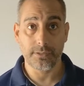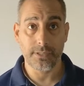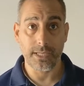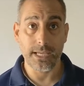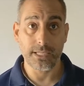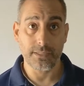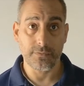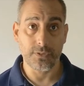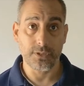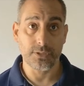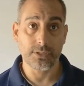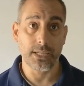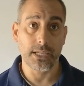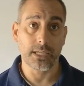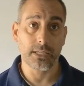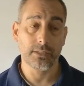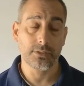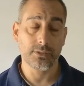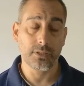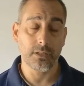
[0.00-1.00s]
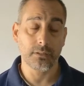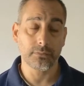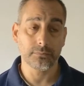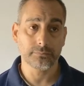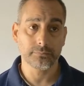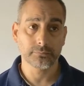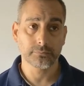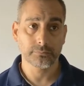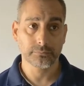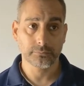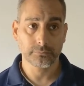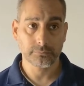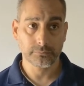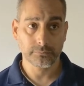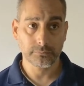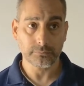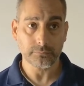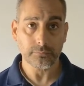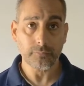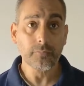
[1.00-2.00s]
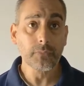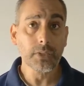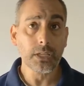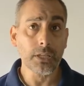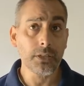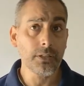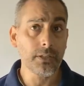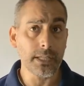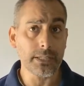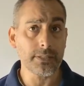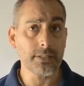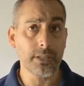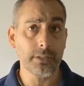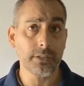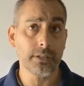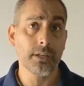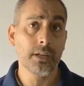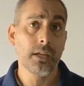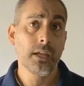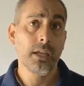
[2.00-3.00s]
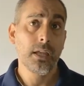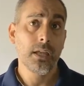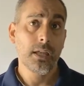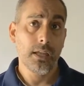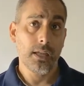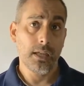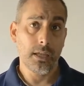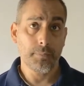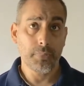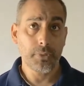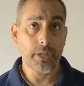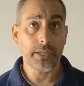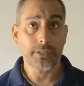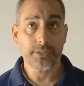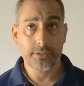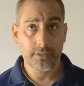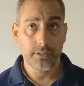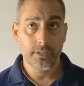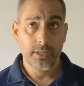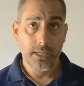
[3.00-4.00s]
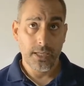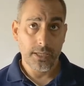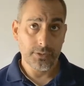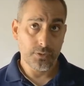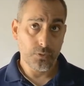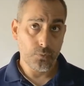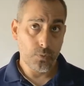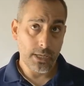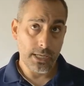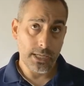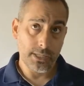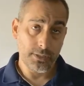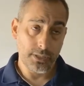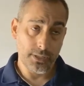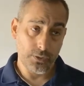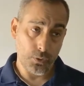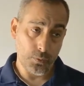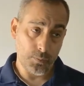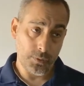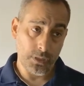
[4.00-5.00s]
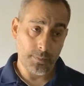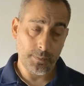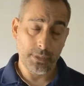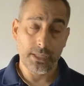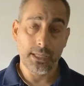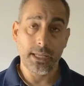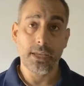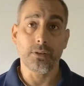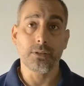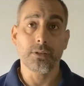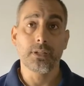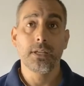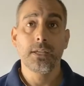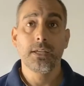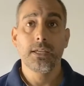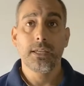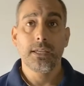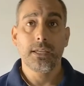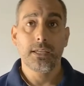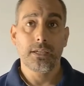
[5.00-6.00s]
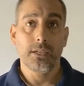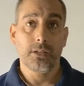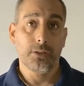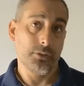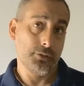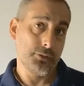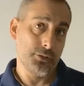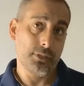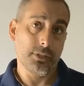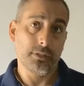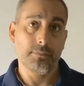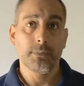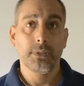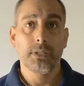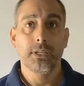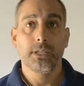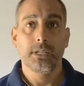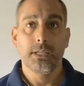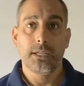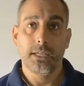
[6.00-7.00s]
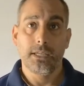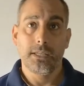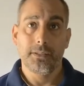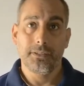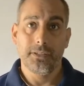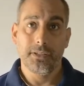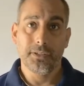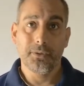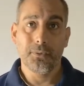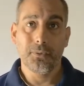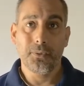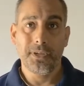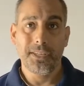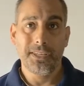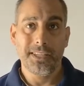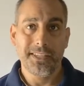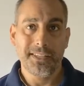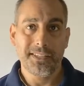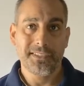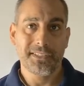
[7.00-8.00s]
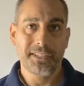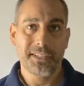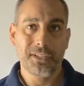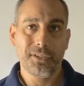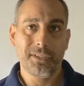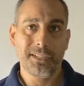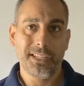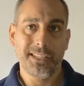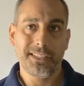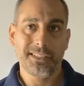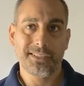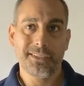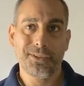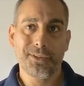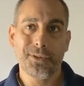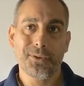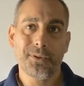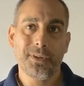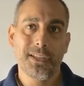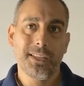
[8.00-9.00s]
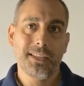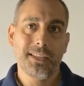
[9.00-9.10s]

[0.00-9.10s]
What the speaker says: size of your check. So that's another plus as to why you can open up an account, or should. And the other one is security. So